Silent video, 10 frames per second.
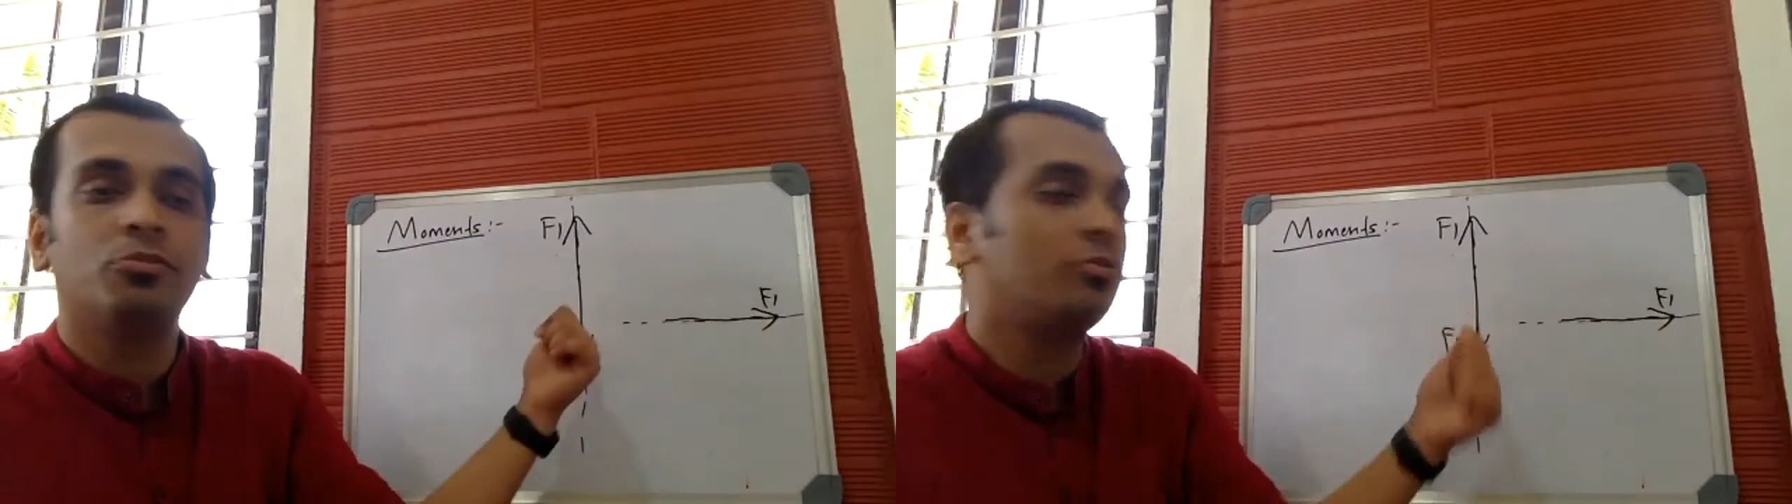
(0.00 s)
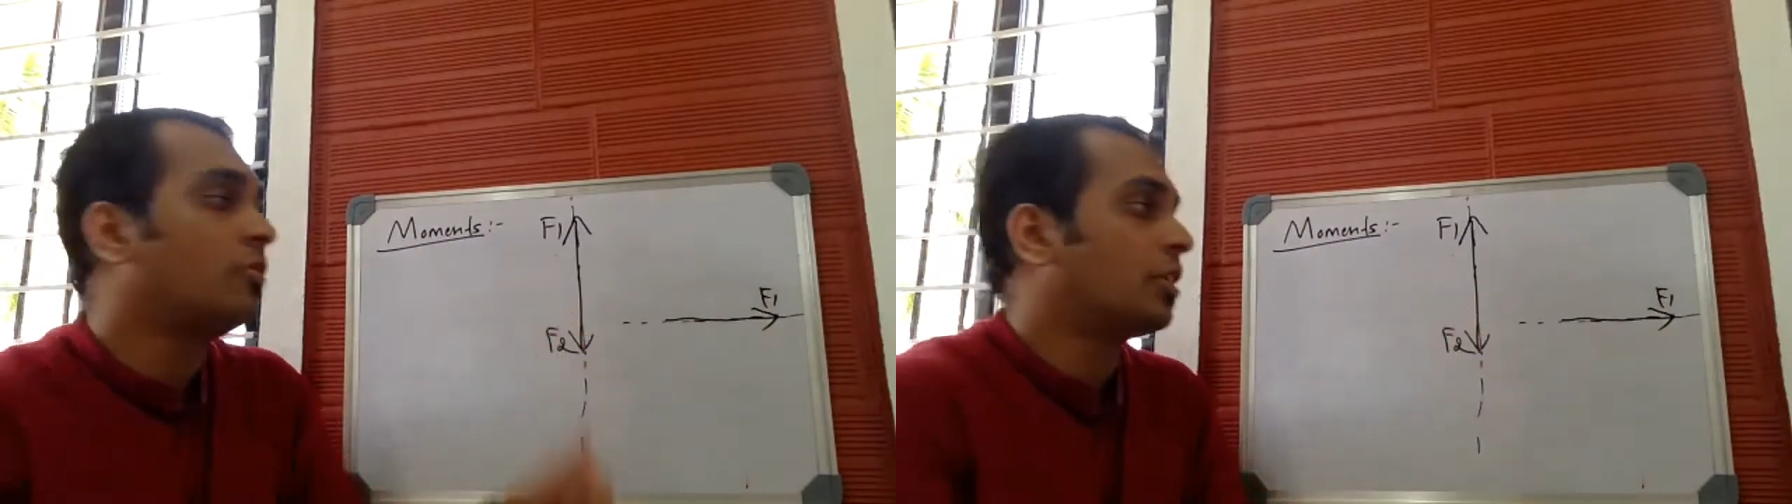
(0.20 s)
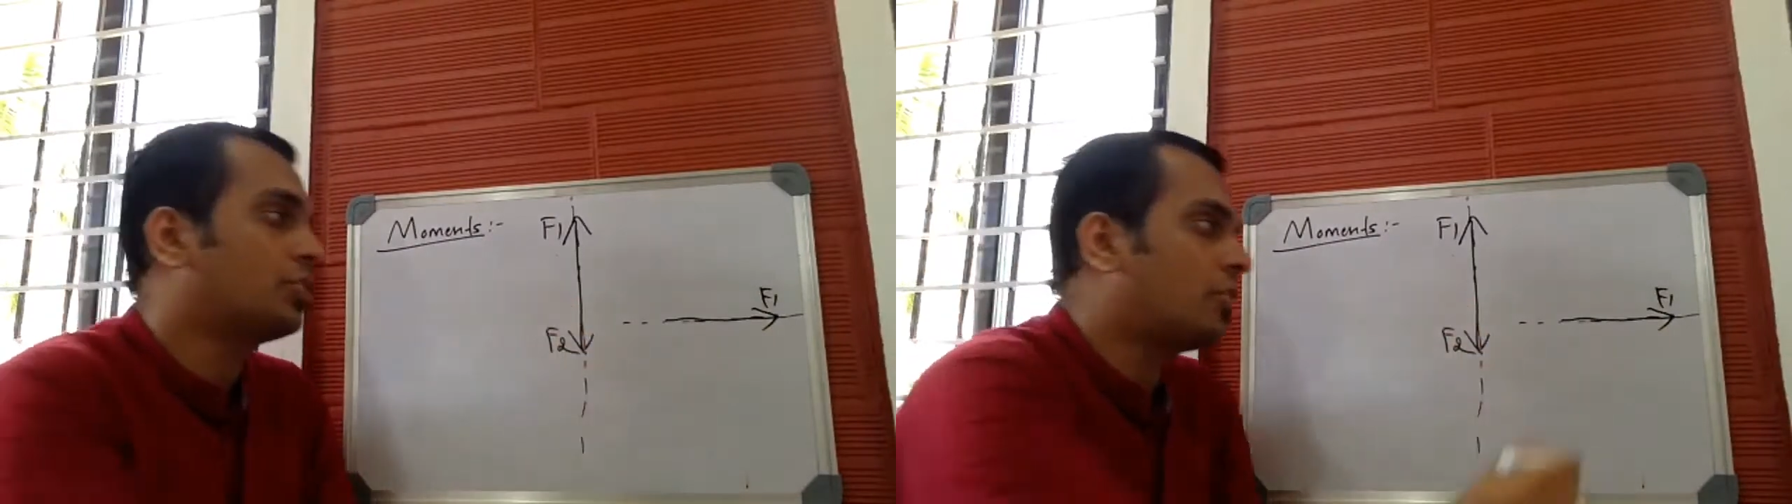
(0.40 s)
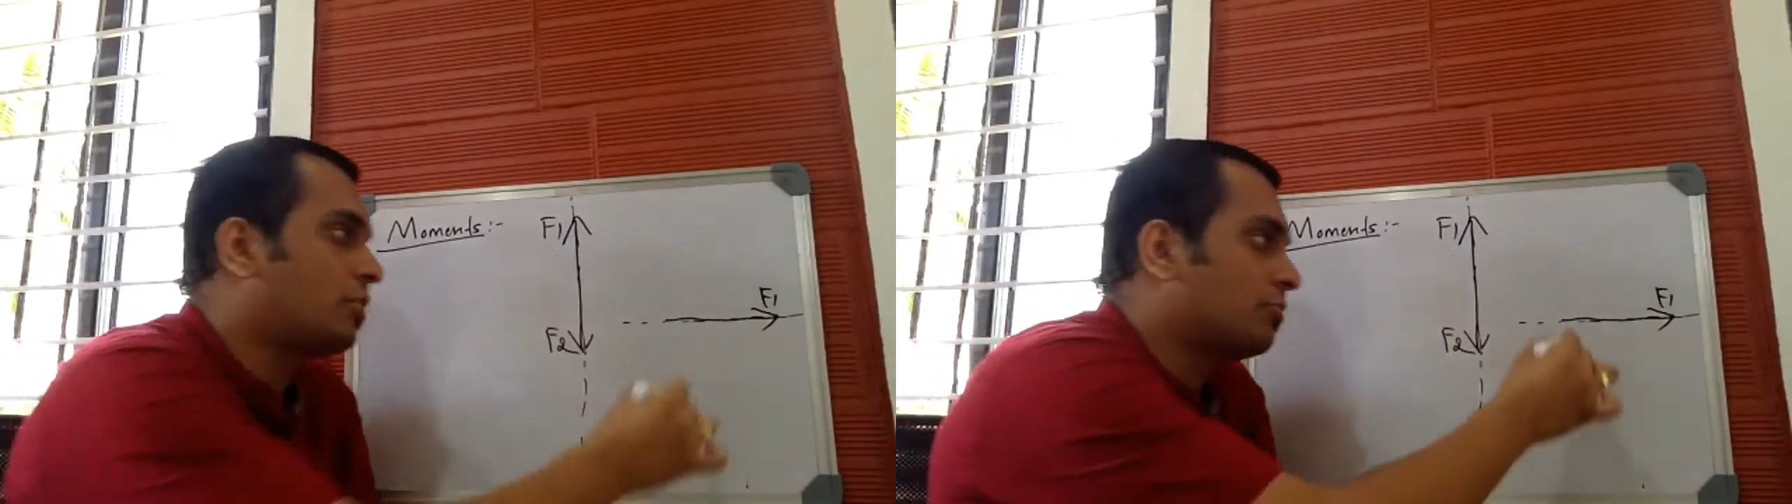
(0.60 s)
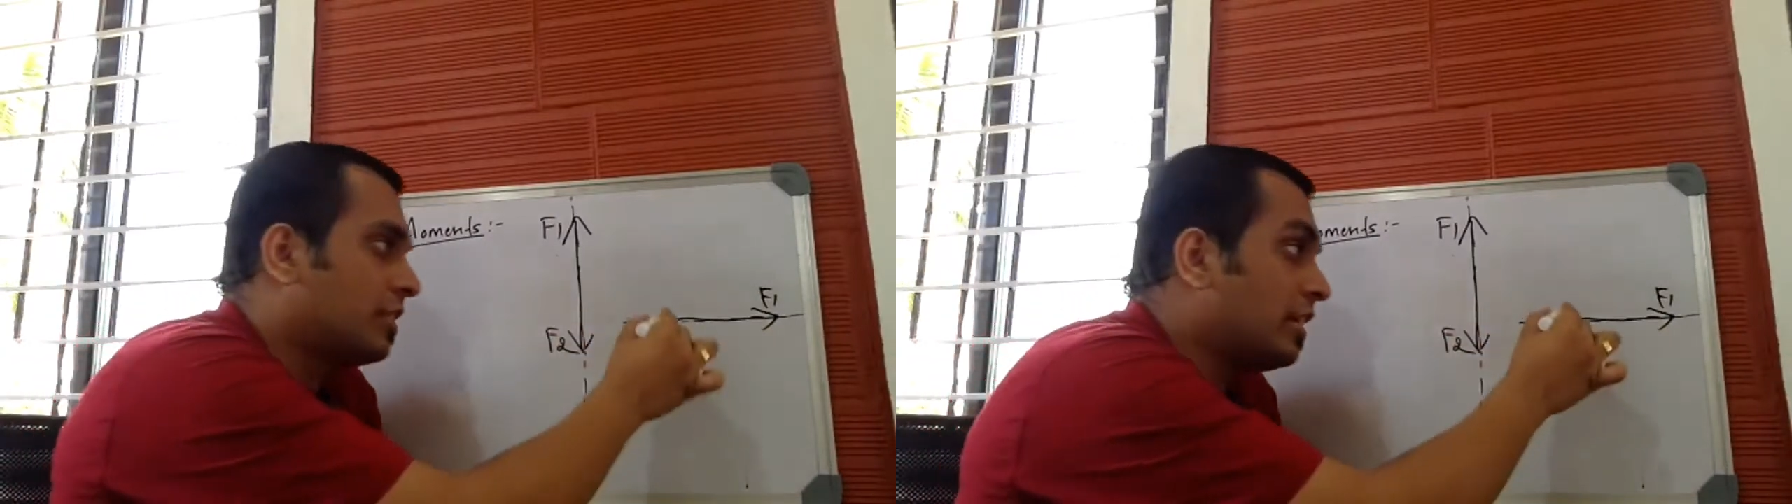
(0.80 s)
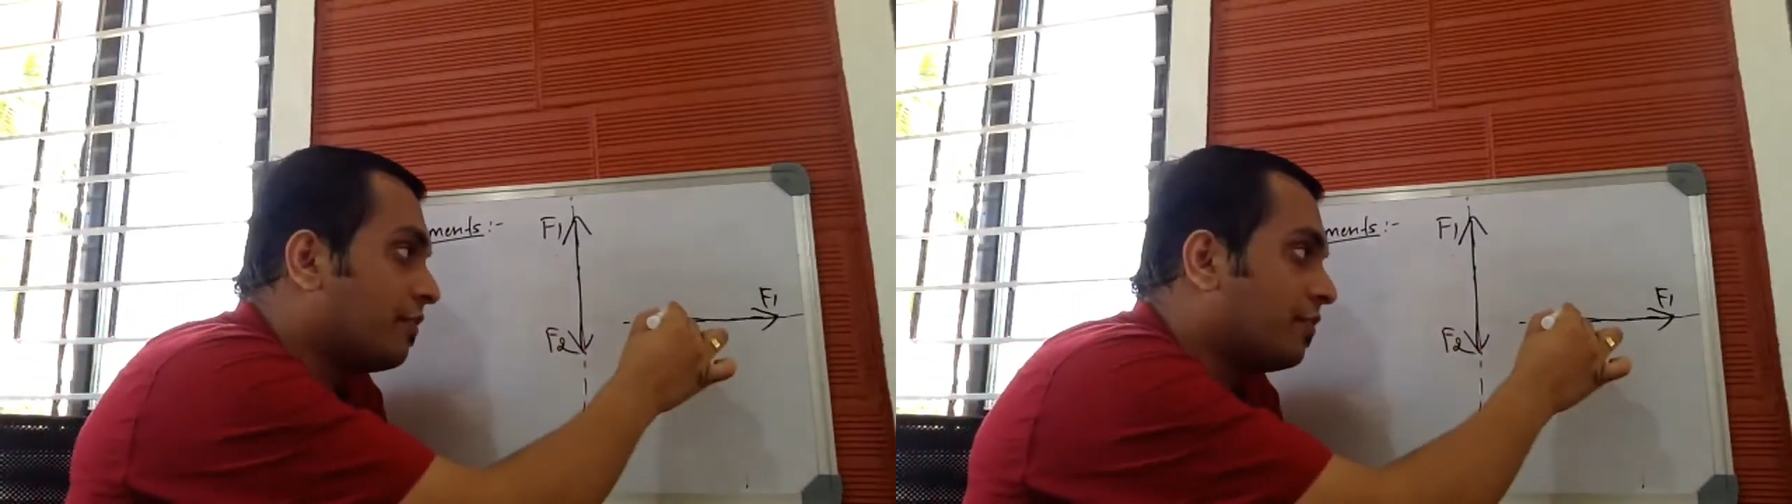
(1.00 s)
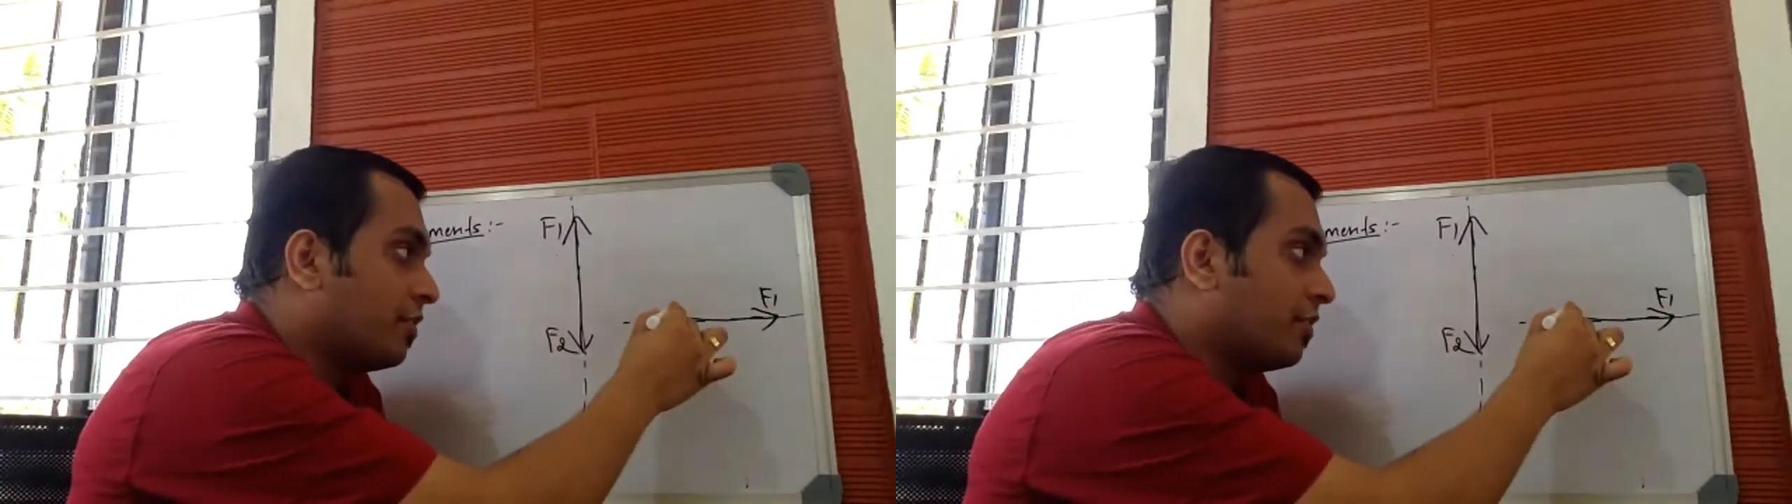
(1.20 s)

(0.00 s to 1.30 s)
move horizontal to the left,